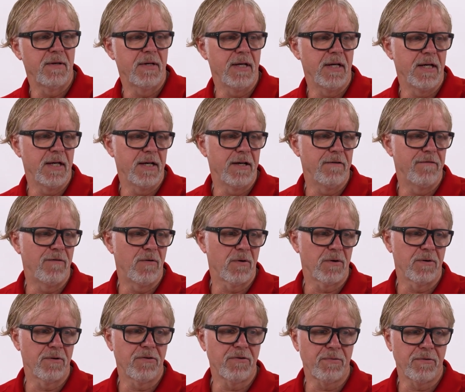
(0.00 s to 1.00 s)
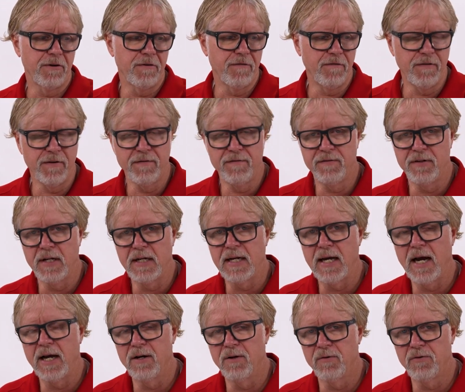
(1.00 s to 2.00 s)

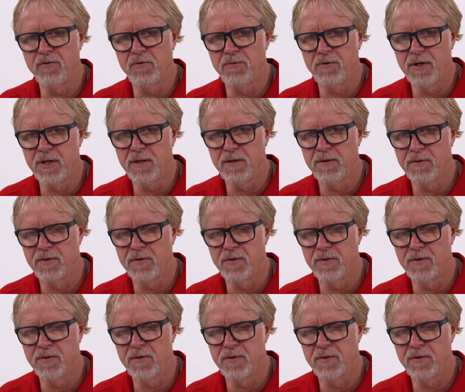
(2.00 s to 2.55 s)
403-50-903.